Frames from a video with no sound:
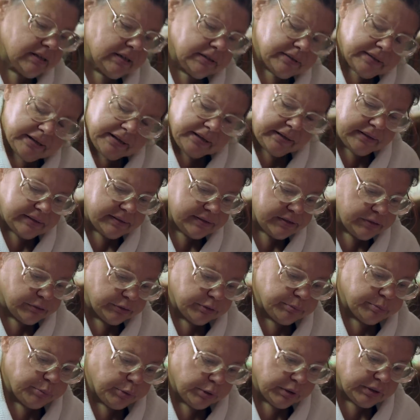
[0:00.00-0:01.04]
Not that it's
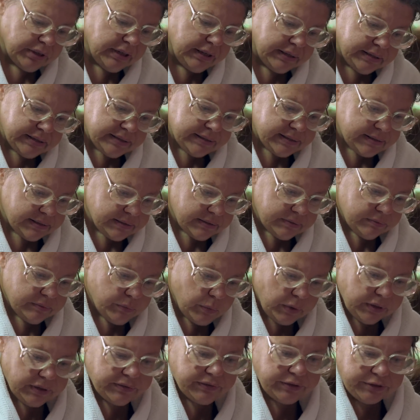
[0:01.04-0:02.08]
so important. I just
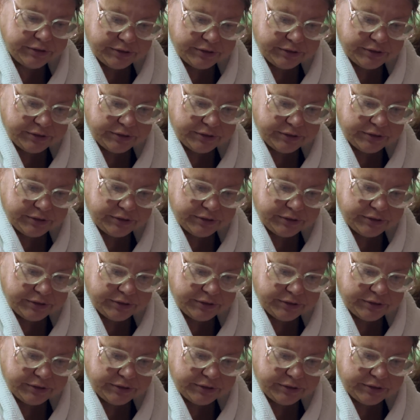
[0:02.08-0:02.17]
want...